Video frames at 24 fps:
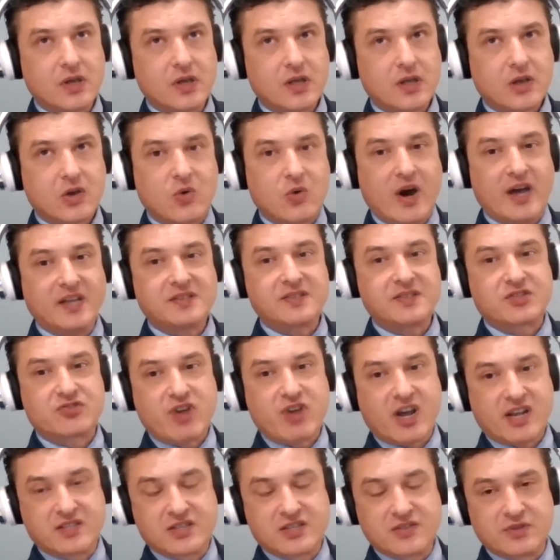quite
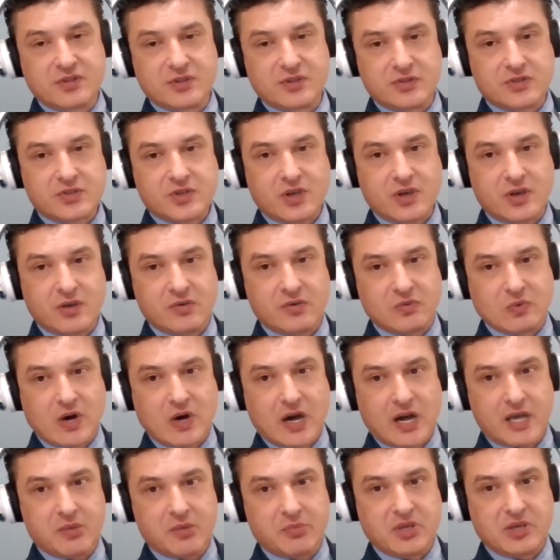destructive in its own
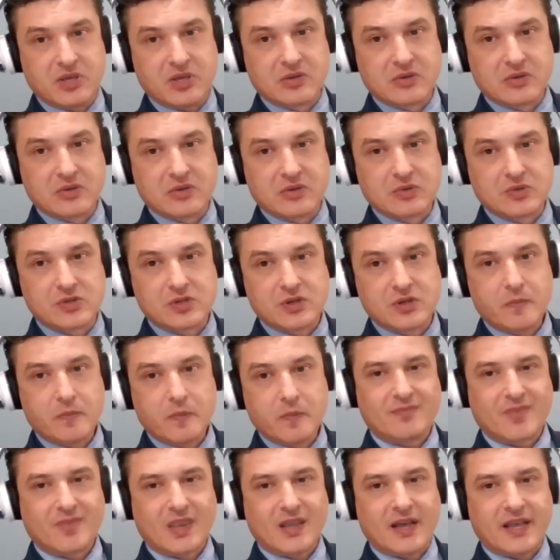way, because
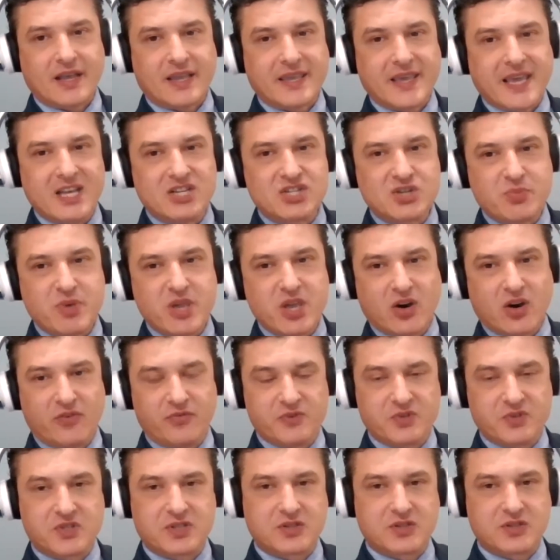a KGB
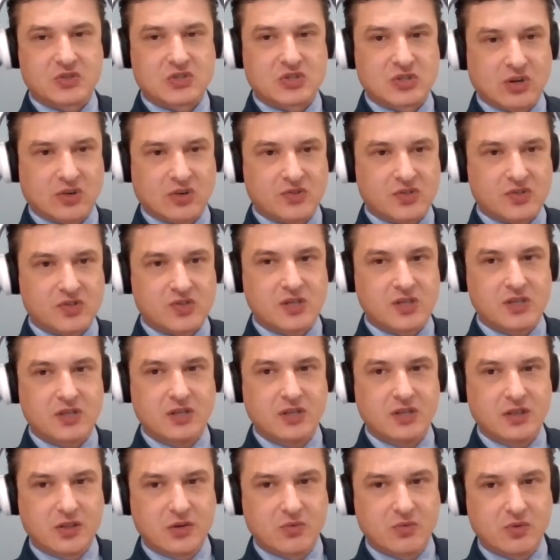officer does not
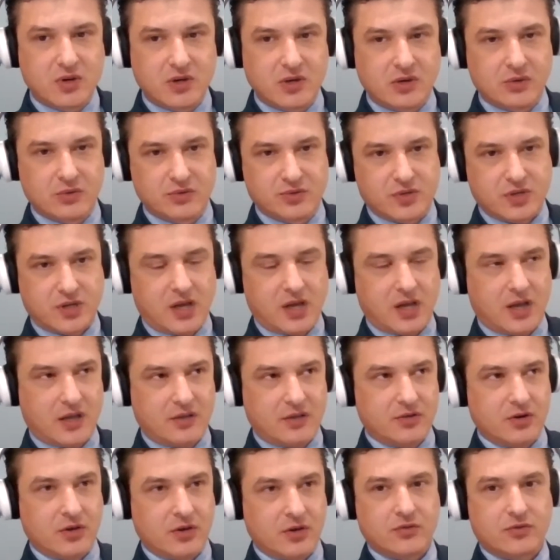see the world,
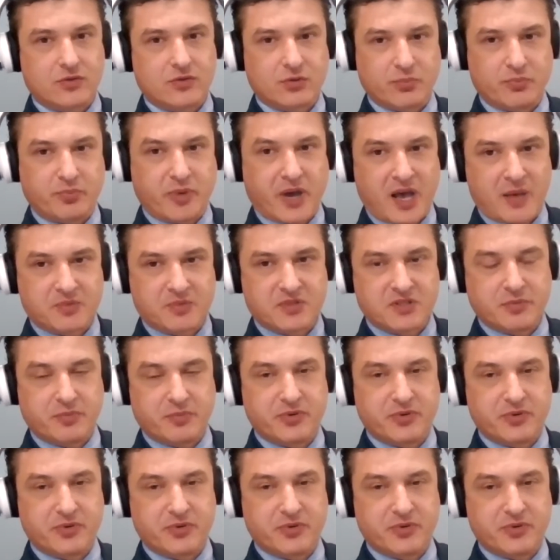you know, through perhaps the